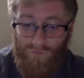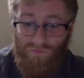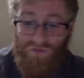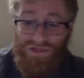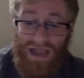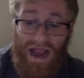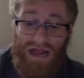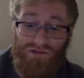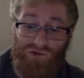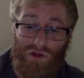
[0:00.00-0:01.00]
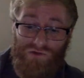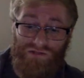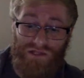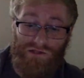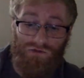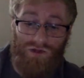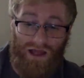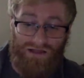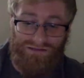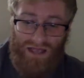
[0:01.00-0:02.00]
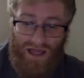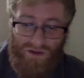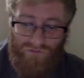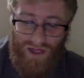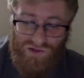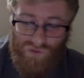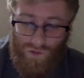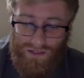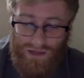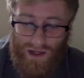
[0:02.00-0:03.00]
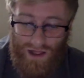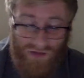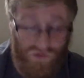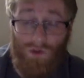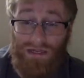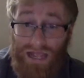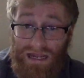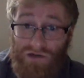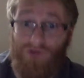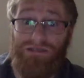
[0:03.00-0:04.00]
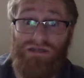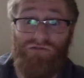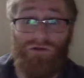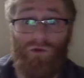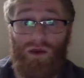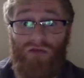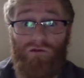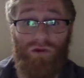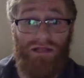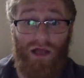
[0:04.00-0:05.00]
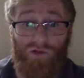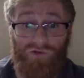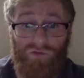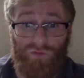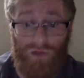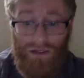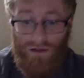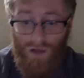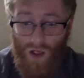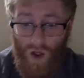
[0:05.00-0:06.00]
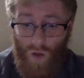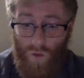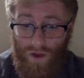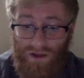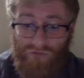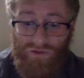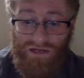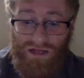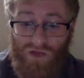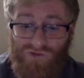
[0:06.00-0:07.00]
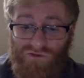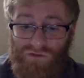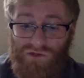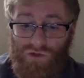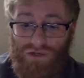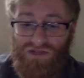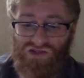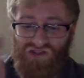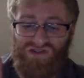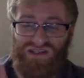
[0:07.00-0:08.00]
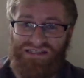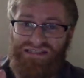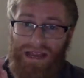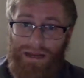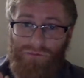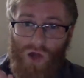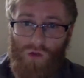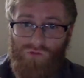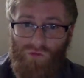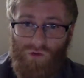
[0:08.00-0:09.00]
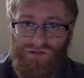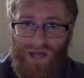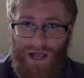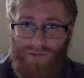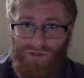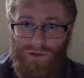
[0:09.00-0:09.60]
The 8th notes that you guys have at 28 are different than what everybody else is playing. What everybody else has been doing is just the same note 4 times.